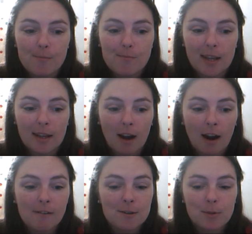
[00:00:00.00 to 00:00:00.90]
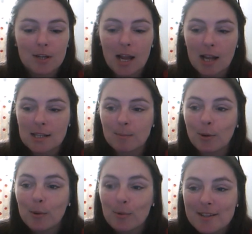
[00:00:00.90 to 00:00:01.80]
encouragement and
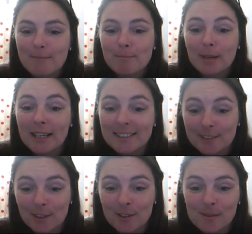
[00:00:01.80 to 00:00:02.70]
support, then please do.